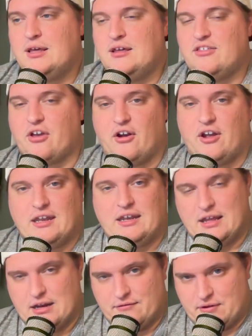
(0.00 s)
Sorry,
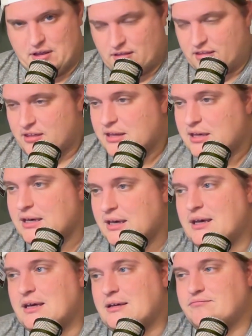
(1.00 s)
Indiana fans.
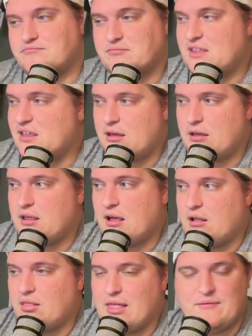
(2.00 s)

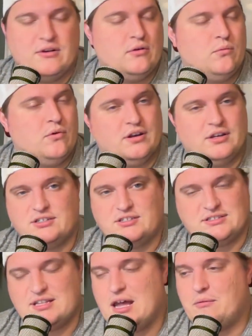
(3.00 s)
11-1 is
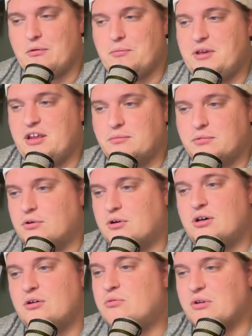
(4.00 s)
just not repeatable
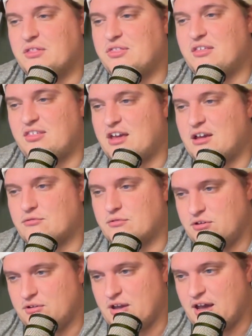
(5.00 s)
with this schedule
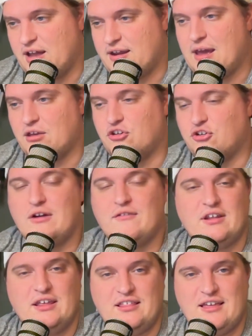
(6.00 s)
you got. Now you do have
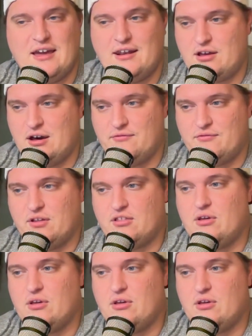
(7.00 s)
an easy out of conference.